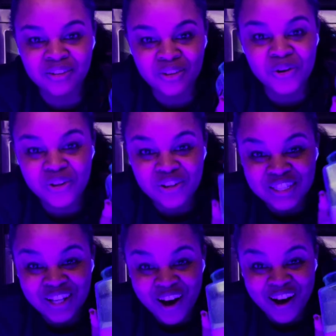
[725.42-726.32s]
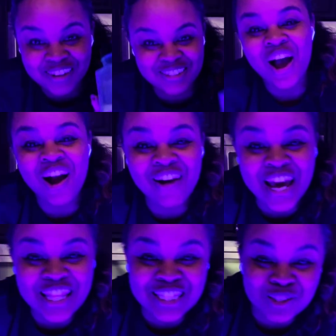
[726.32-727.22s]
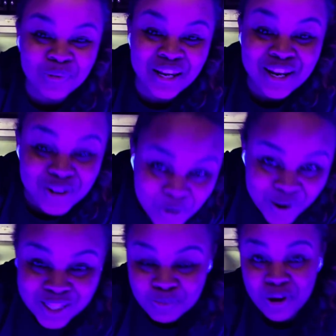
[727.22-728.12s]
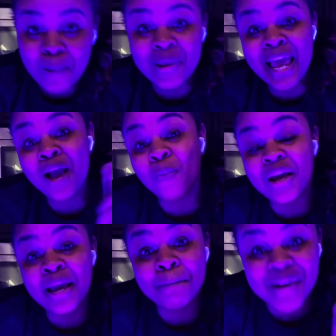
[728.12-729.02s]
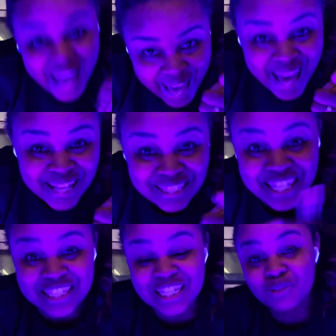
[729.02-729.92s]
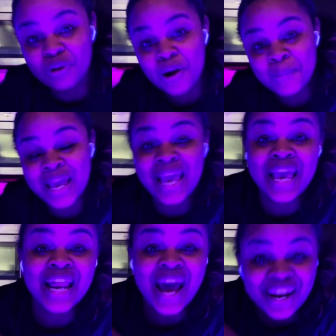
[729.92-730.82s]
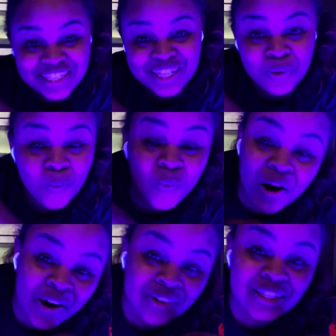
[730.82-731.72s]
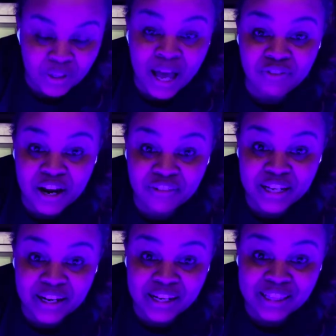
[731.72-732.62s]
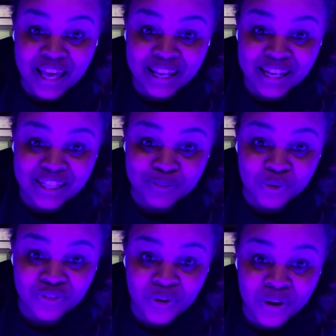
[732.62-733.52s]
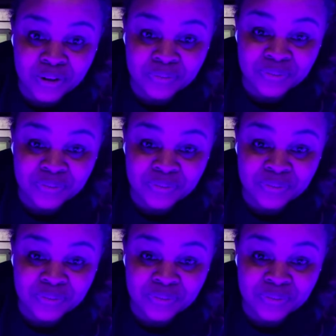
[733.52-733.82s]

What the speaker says: You are the salt. All right, this has been a new experiment and we passed this experiment. It actually worked. I've never done anything like this before.